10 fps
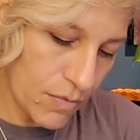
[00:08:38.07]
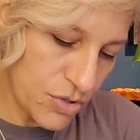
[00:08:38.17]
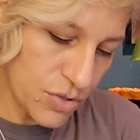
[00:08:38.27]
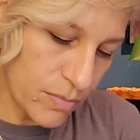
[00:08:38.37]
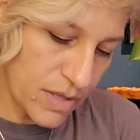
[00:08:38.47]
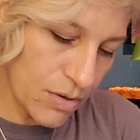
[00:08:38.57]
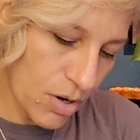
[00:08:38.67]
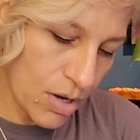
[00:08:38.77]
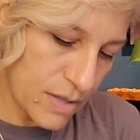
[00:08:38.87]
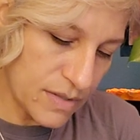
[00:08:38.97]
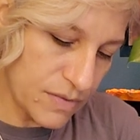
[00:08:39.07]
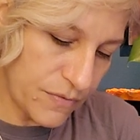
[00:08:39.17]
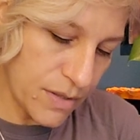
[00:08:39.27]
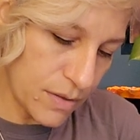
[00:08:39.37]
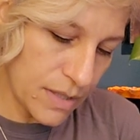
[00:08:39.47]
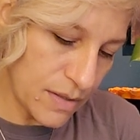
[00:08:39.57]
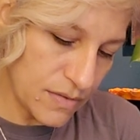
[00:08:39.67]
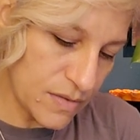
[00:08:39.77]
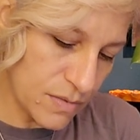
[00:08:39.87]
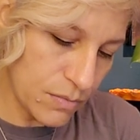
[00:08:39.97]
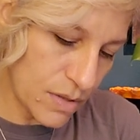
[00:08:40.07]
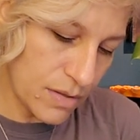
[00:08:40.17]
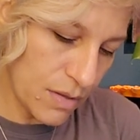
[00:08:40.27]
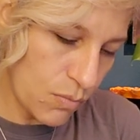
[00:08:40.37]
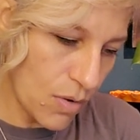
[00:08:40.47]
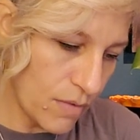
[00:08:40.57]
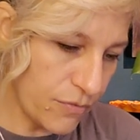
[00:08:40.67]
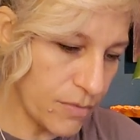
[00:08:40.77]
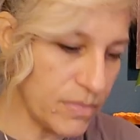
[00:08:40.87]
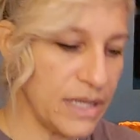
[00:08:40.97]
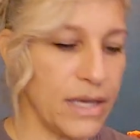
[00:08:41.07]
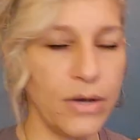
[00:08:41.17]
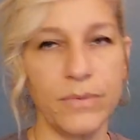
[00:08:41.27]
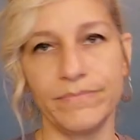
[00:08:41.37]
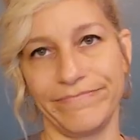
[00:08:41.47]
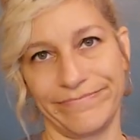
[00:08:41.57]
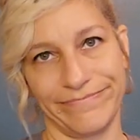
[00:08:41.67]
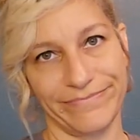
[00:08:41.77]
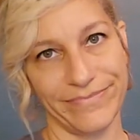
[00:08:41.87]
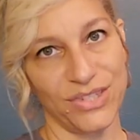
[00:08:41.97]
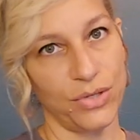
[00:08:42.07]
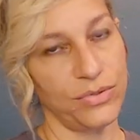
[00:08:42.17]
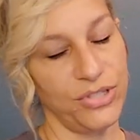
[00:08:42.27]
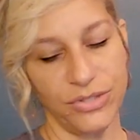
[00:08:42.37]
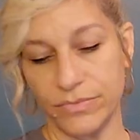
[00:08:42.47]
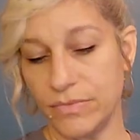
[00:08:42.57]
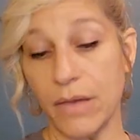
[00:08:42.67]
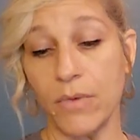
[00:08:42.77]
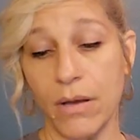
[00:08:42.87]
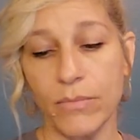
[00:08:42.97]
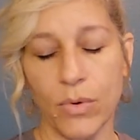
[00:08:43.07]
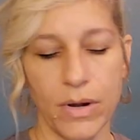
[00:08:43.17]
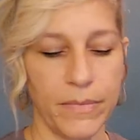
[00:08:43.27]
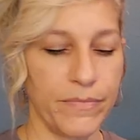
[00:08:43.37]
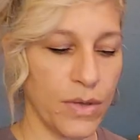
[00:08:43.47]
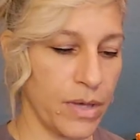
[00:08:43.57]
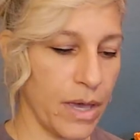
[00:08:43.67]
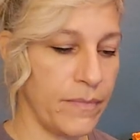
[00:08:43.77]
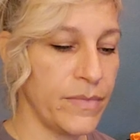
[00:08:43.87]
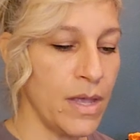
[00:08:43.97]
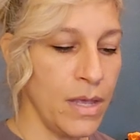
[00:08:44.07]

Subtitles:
Show me their honest feelings. What do they want from Leo? Told you. They want more. Okay.